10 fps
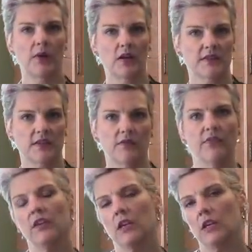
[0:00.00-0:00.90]
positive
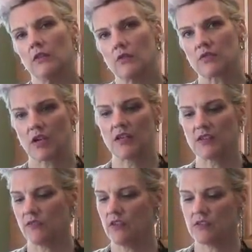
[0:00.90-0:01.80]
thinking, those kinds
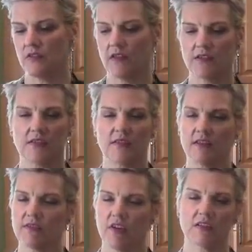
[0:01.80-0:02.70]
of things, and
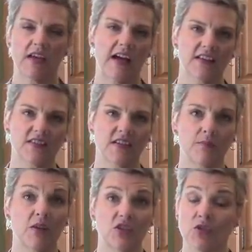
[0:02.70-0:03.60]
that's fantastic
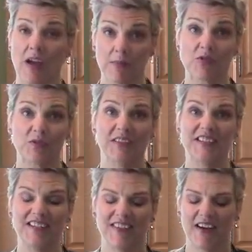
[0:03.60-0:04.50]
because you
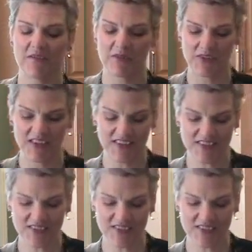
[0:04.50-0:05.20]
absolutely need that for this.